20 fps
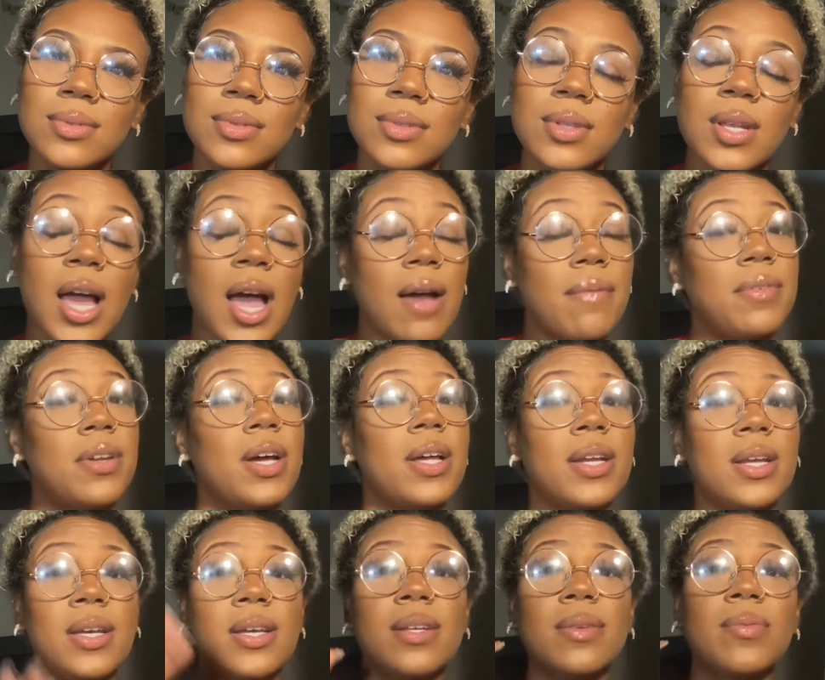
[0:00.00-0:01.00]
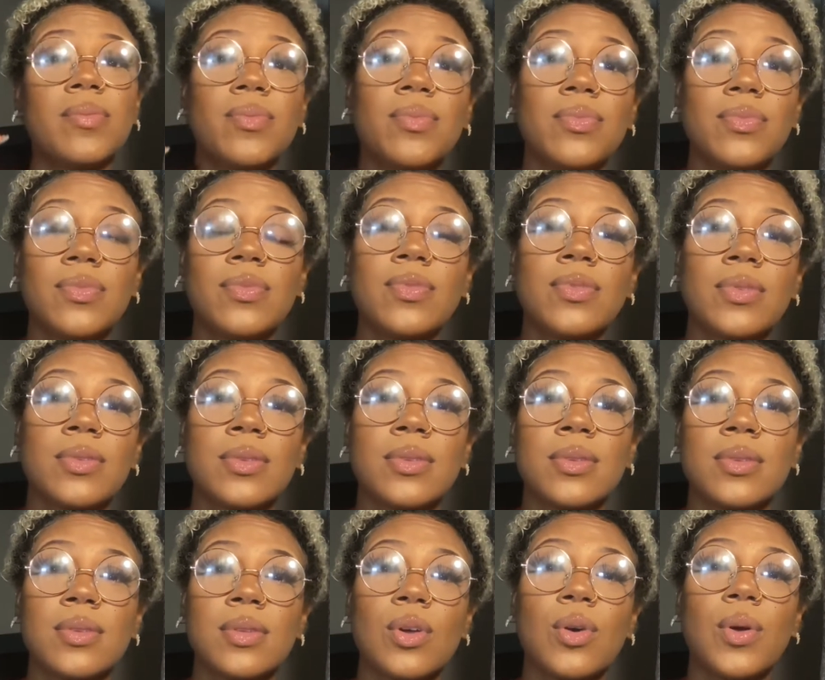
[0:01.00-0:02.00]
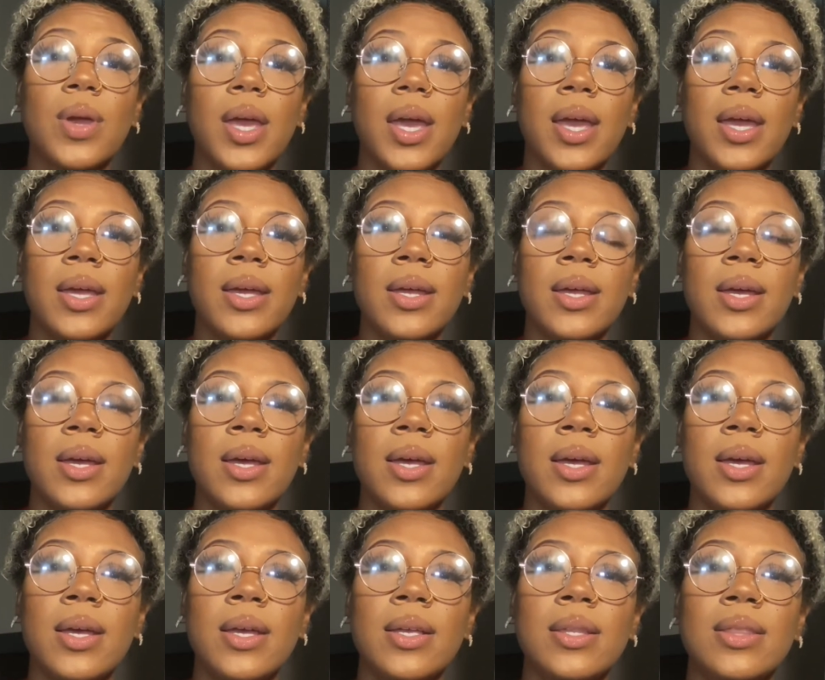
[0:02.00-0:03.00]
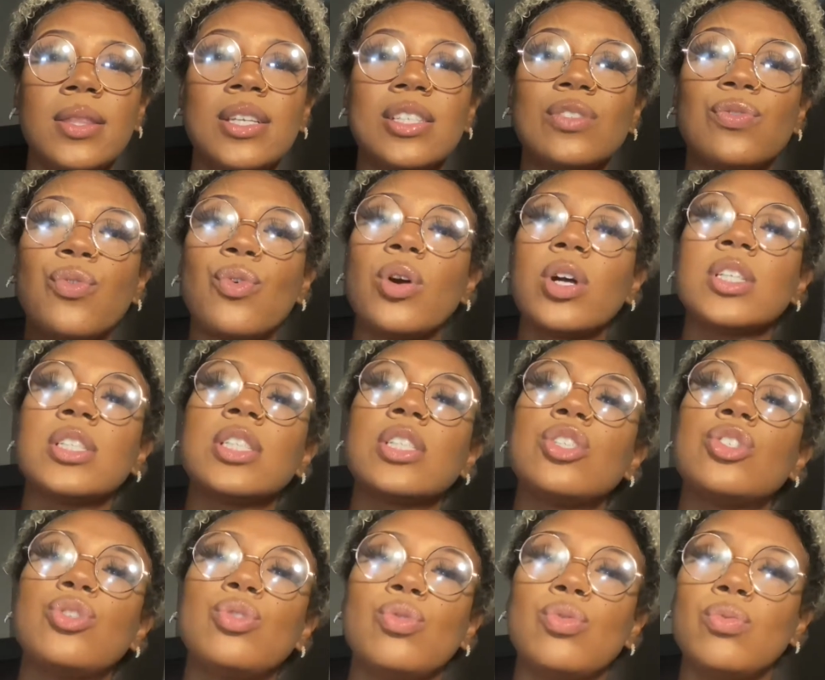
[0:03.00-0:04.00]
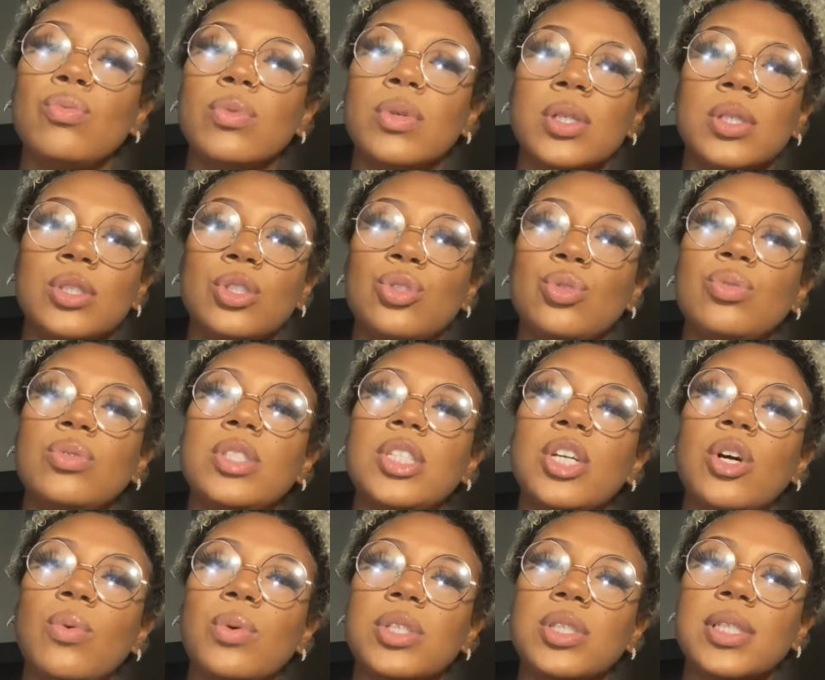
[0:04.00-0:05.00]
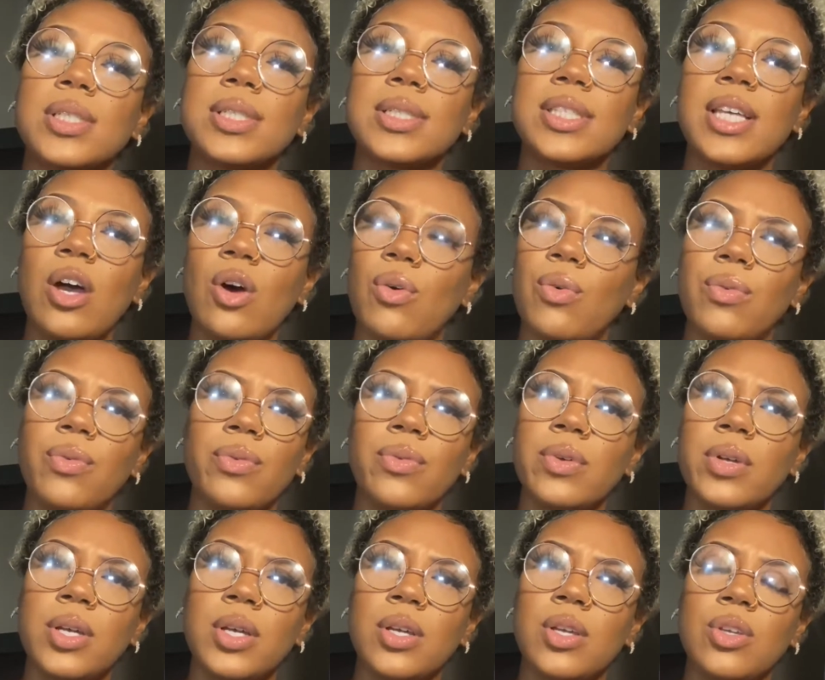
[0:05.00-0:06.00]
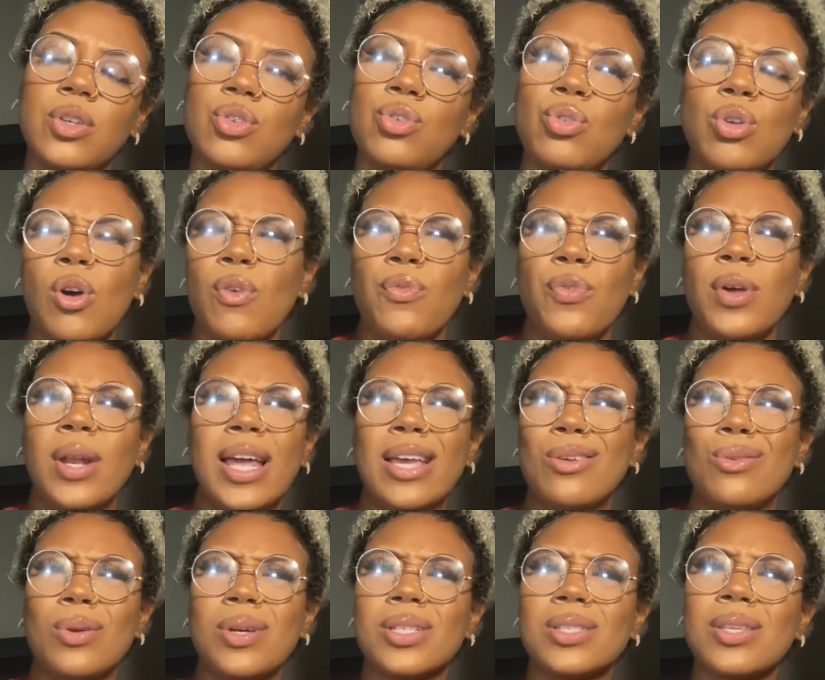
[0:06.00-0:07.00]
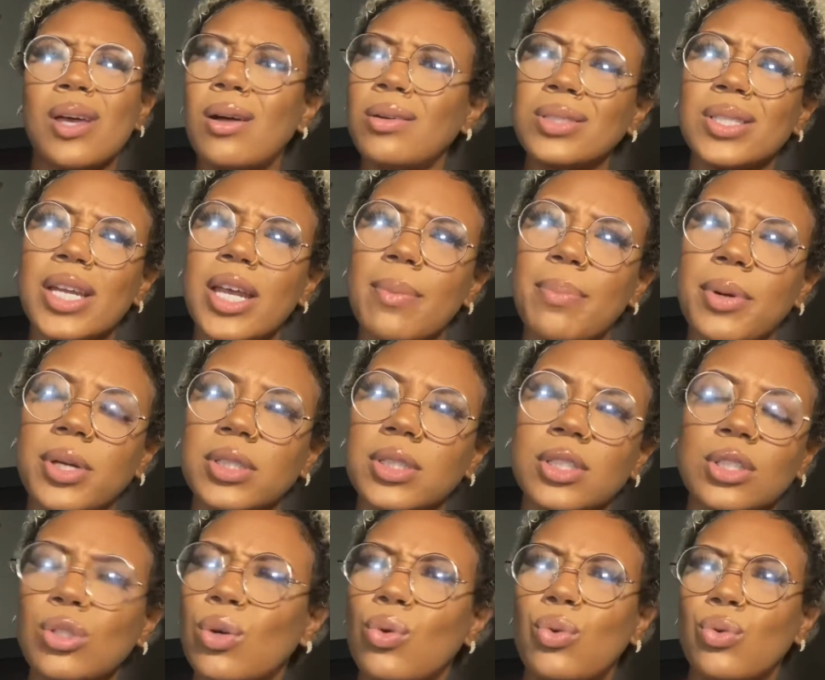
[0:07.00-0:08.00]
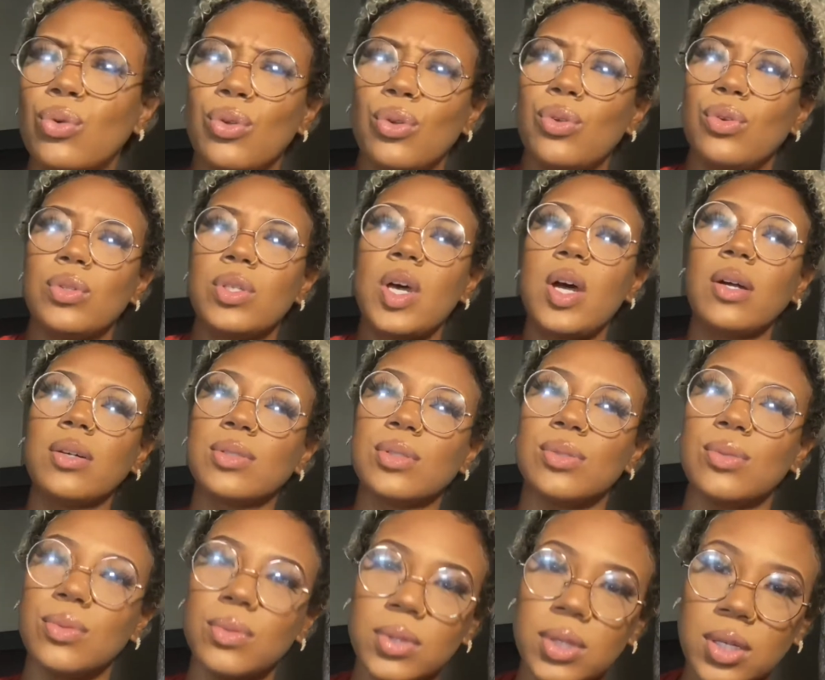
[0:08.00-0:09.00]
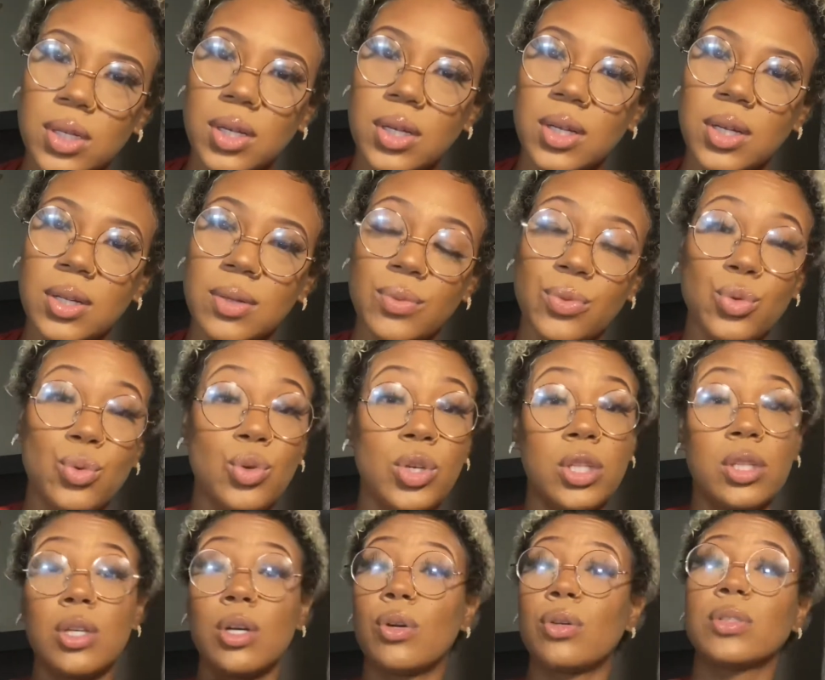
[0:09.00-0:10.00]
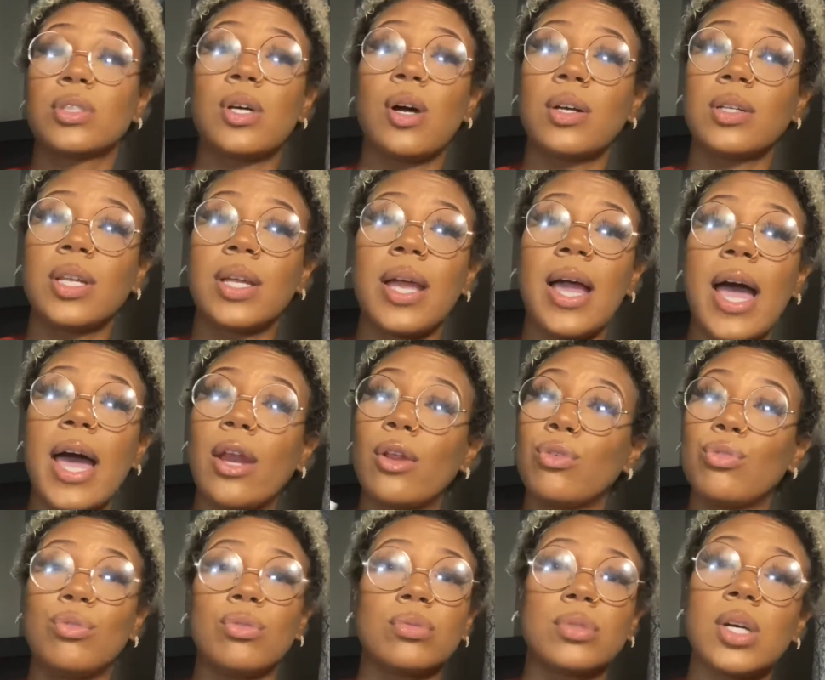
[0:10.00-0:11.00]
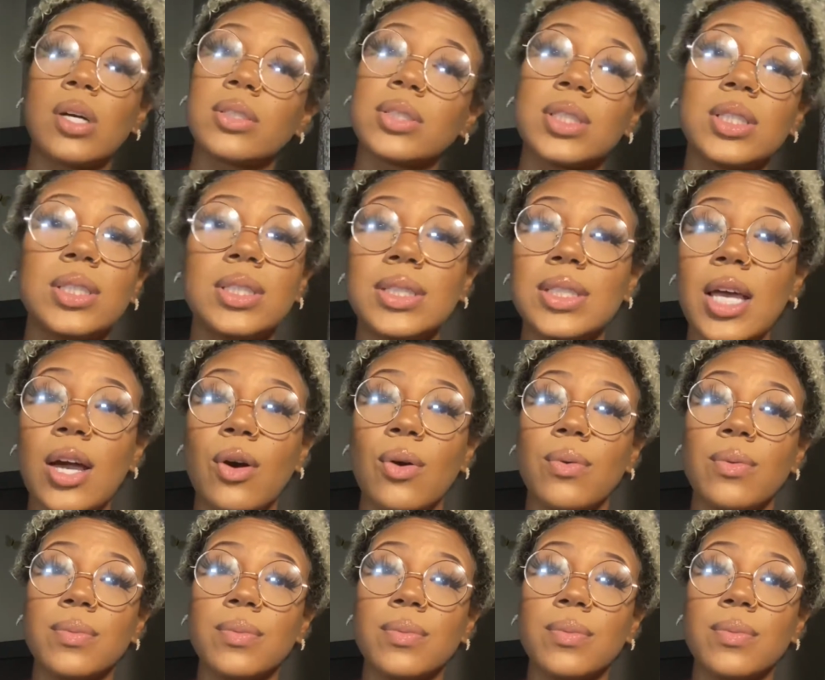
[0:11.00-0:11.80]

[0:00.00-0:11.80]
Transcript: I've done it, okay? This forces you to deal with yourself. You don't feel like you can talk to that person, so who do you talk to? You either gonna talk to God or you gonna talk to yourself,